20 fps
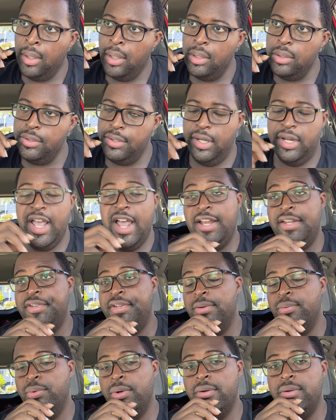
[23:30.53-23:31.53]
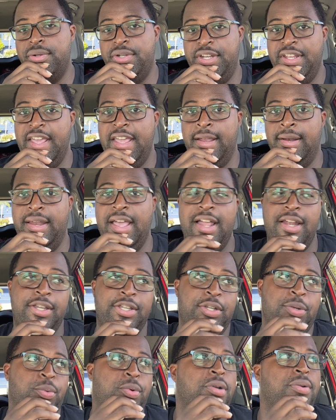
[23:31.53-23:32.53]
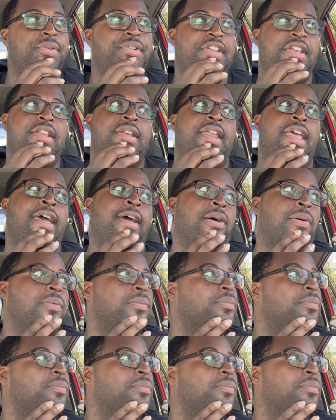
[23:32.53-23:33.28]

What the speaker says: So that is the routine. That is the routine now.